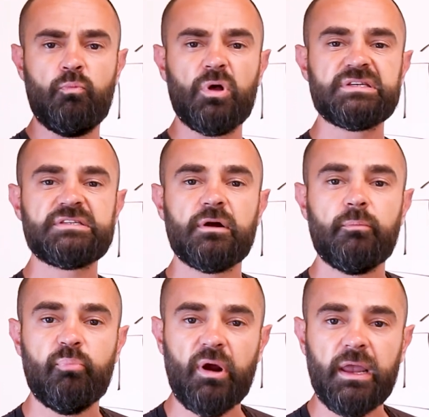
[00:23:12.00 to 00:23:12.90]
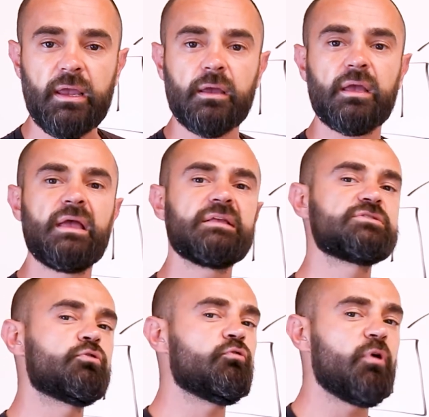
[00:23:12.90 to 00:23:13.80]
will start breaking.
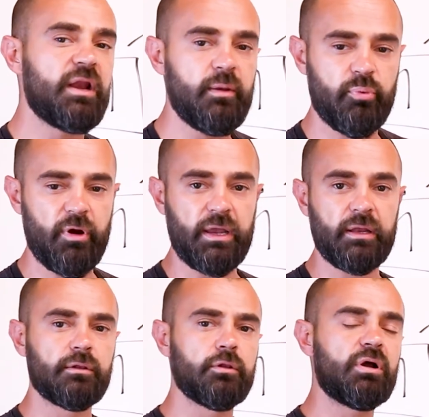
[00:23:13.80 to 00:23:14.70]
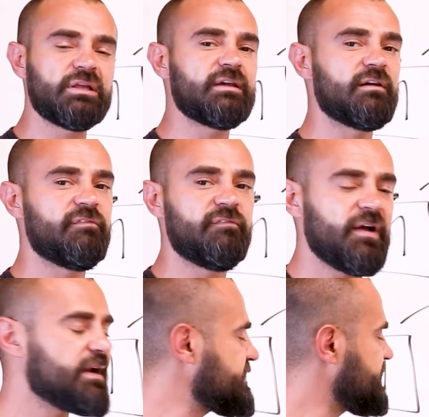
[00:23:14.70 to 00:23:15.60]
It's already breaking. Look at the
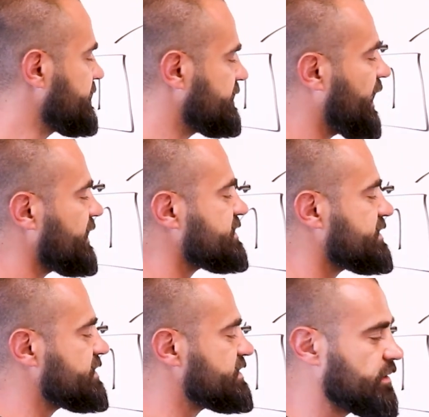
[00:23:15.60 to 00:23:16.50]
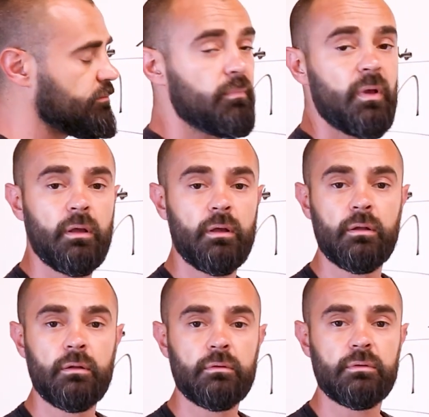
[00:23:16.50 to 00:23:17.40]
effects that that system
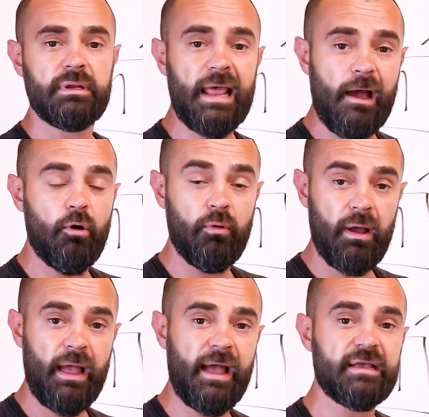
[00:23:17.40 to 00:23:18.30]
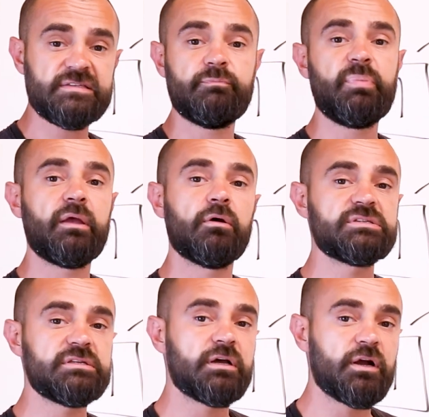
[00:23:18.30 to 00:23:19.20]
now has
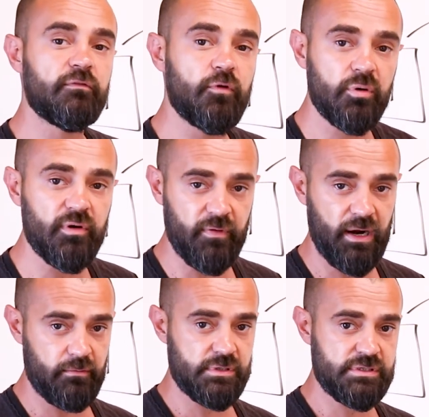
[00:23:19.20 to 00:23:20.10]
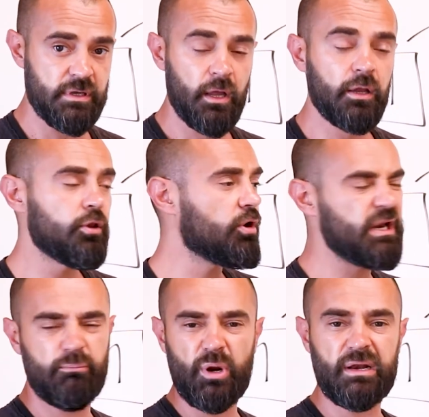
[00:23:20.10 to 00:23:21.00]
because of the coronavirus.
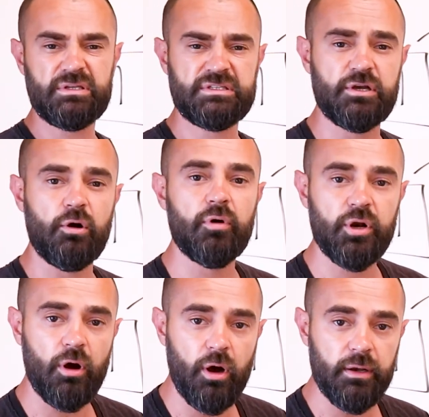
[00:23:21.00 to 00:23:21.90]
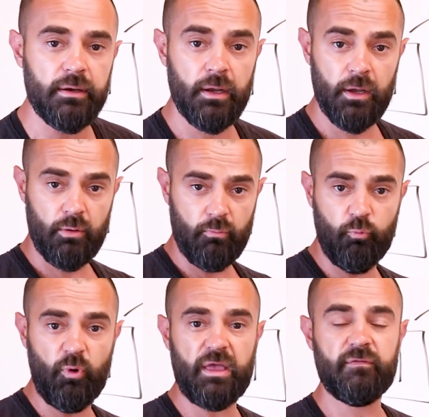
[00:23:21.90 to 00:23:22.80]
Look at what's going on
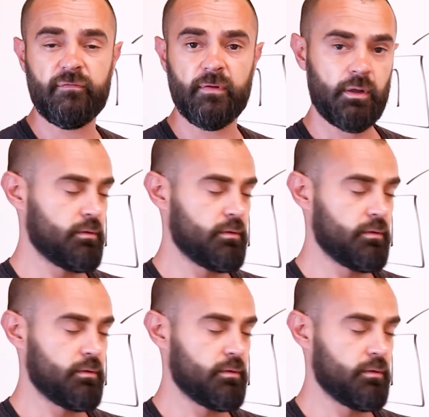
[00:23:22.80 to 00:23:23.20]
with